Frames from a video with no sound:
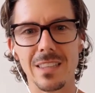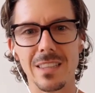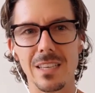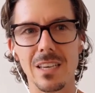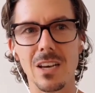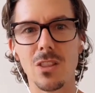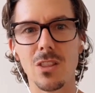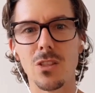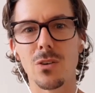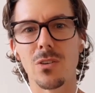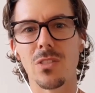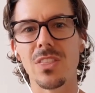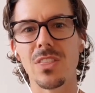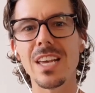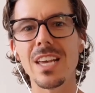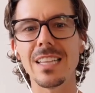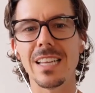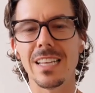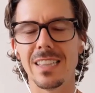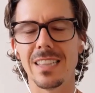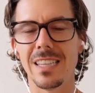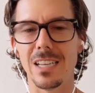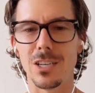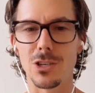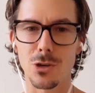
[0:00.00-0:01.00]
The other thing
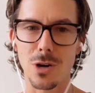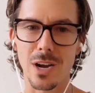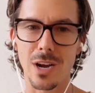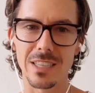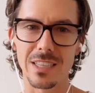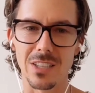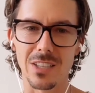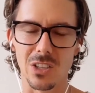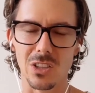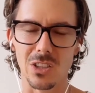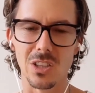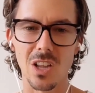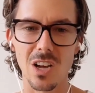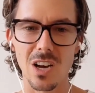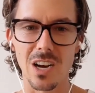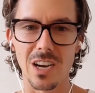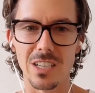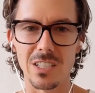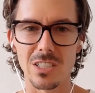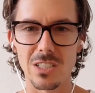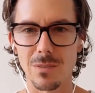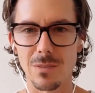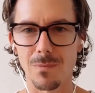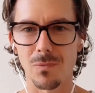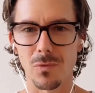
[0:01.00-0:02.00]
that they tried to
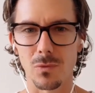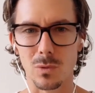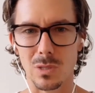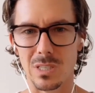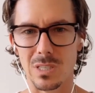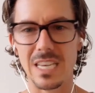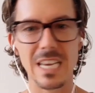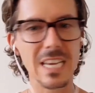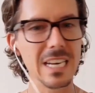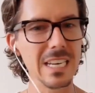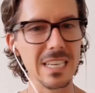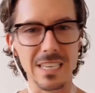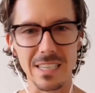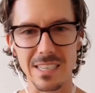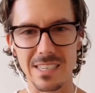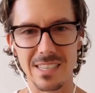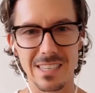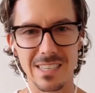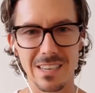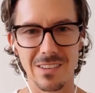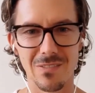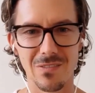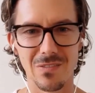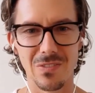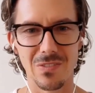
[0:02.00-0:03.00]
launch was
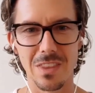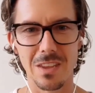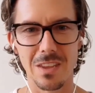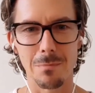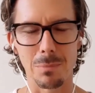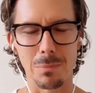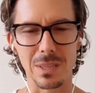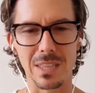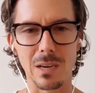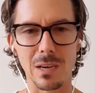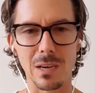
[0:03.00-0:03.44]
hideous, but